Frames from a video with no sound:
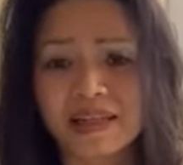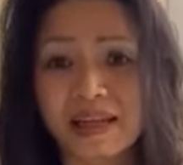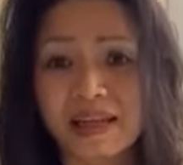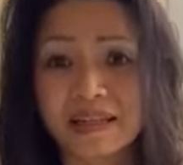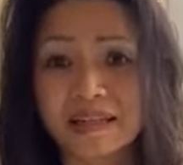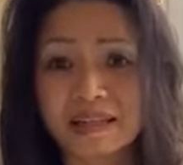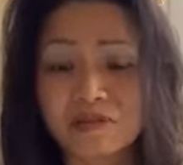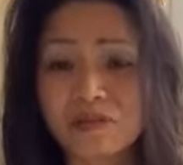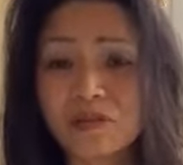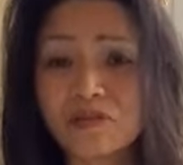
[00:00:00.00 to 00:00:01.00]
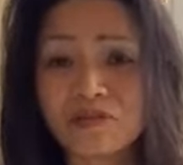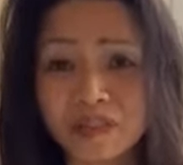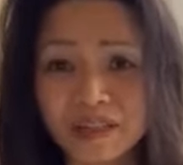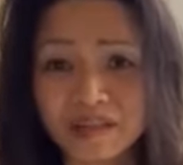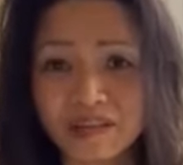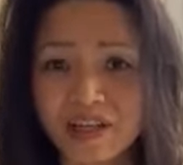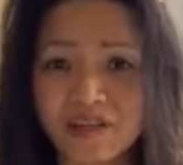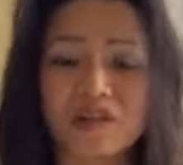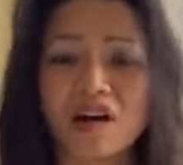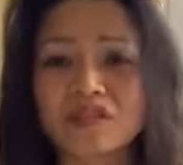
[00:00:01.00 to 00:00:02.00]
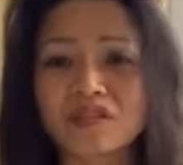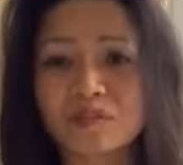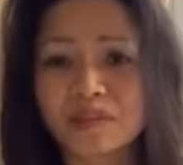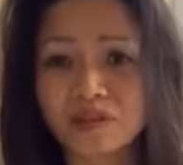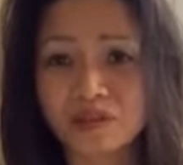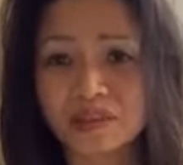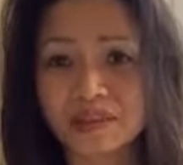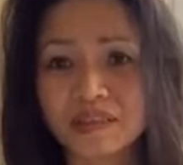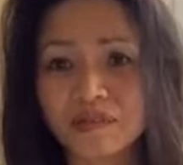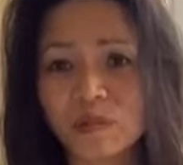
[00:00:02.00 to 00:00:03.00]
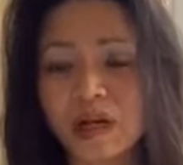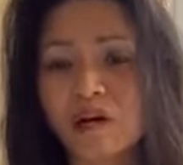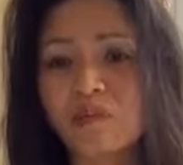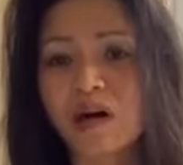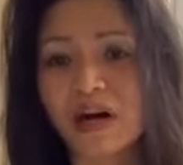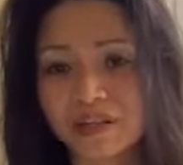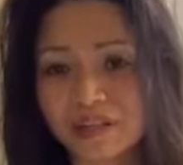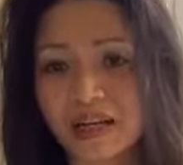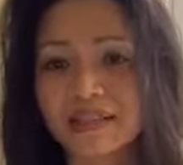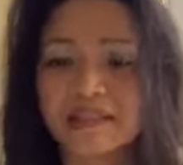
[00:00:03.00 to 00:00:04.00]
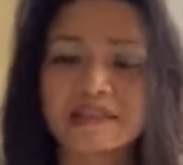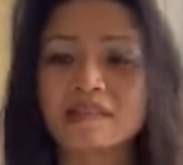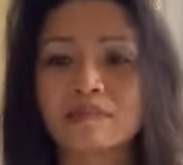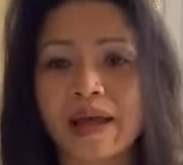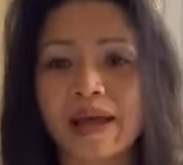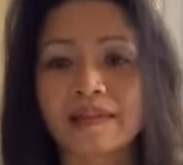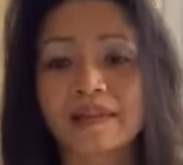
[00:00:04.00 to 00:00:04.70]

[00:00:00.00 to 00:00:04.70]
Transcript: and if you feel that your contributions will help modernize this bank,